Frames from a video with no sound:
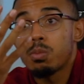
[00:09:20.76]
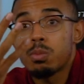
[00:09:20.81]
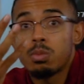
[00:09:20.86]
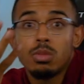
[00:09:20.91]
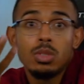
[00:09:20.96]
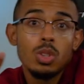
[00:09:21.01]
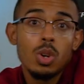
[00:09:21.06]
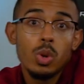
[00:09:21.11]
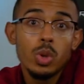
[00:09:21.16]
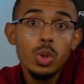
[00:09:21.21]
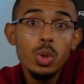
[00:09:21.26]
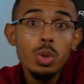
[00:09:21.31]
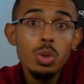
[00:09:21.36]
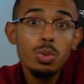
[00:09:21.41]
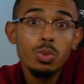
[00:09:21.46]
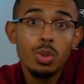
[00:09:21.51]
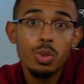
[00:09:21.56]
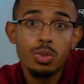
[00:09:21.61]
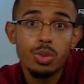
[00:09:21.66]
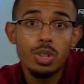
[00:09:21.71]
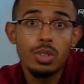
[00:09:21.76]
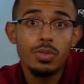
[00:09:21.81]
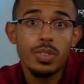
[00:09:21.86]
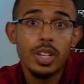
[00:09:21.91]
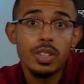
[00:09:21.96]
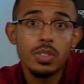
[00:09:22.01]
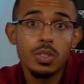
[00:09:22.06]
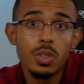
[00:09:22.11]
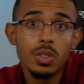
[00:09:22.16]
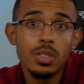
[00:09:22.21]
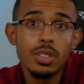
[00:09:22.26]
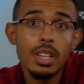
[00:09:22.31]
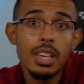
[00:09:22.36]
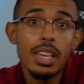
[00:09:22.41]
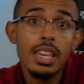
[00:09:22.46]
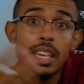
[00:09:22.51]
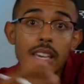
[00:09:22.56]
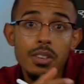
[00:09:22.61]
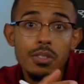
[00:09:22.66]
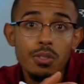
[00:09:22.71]
useful for investors
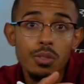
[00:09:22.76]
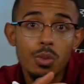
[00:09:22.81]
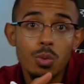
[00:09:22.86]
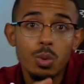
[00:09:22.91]
if